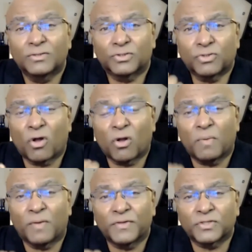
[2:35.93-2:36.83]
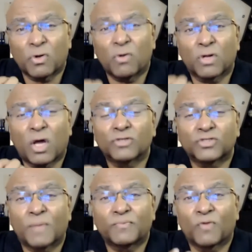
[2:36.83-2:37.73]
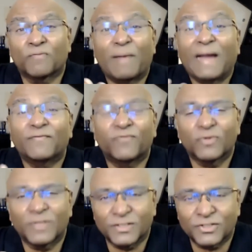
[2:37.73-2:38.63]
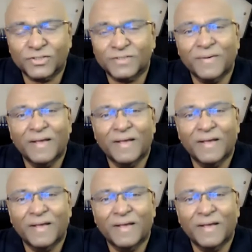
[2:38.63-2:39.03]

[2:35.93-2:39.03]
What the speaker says: to talk about this whole concept of mindfulness.